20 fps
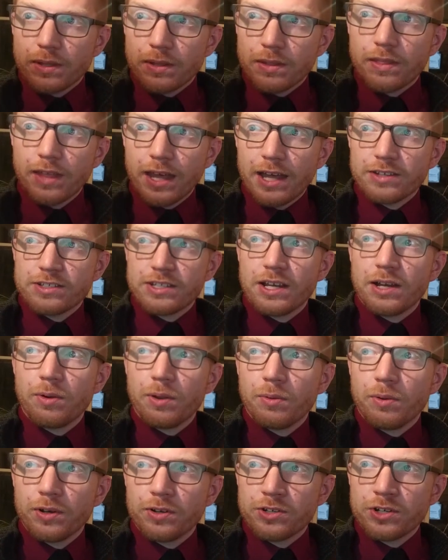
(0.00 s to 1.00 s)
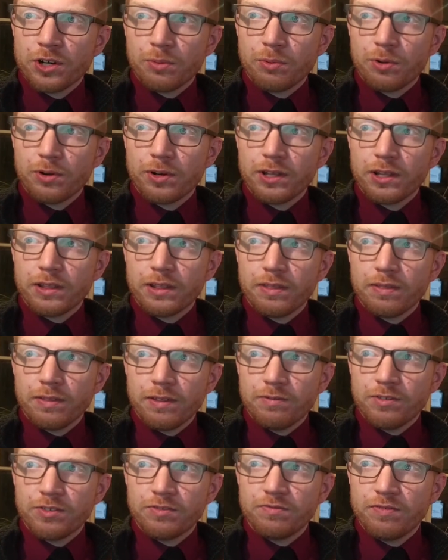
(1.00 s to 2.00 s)
That's how we would interpret it.
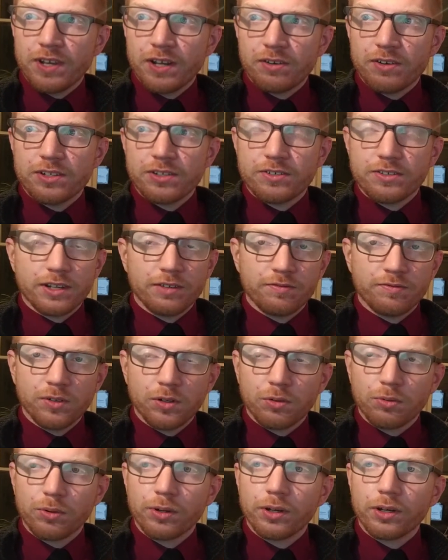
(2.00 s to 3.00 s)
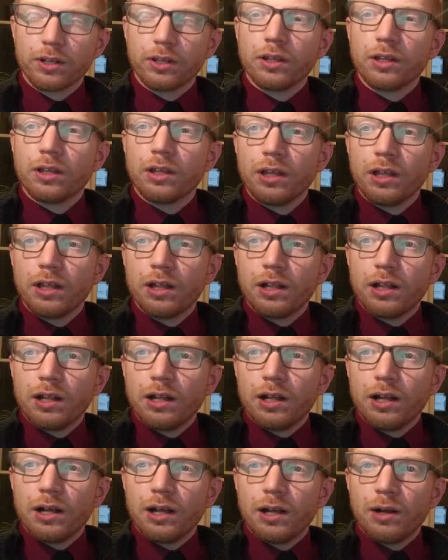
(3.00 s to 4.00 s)
It's very straightforward.
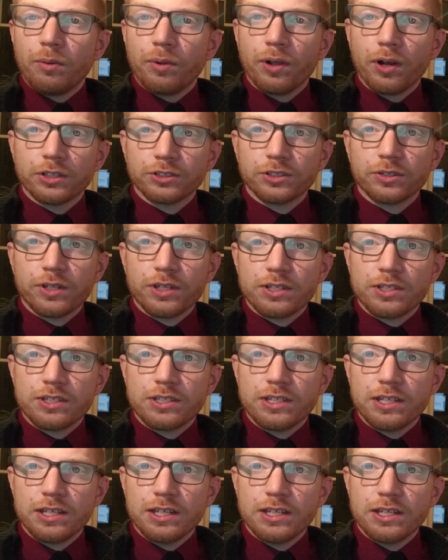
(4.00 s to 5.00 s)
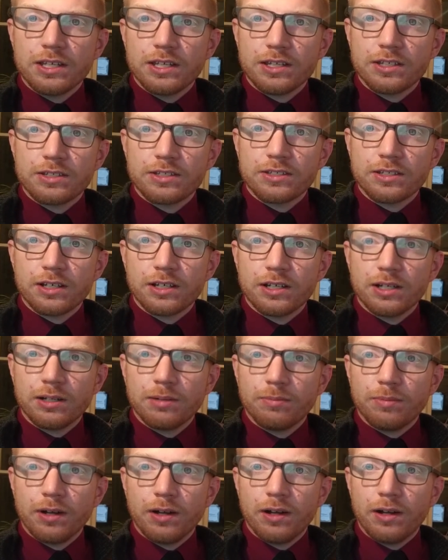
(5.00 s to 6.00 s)
We also can see
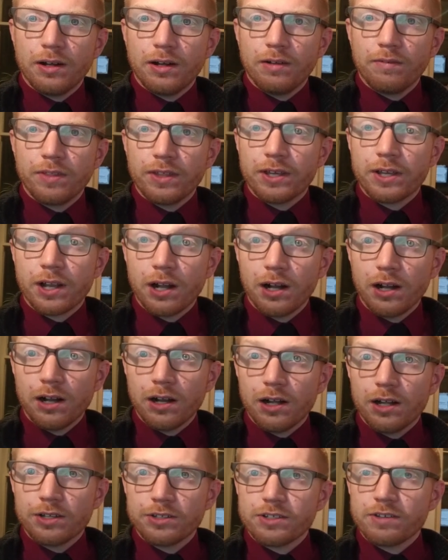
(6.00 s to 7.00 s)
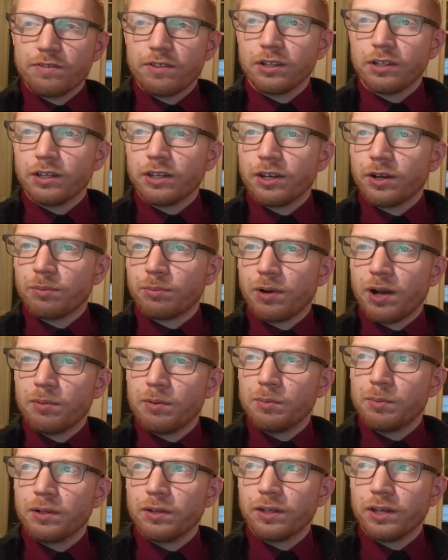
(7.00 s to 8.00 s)
some of the cons of the linear
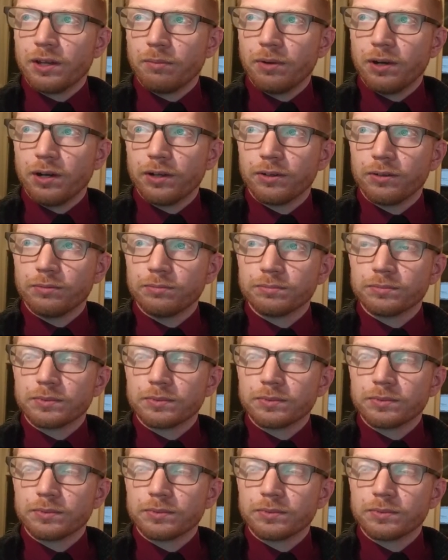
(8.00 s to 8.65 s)
probability model.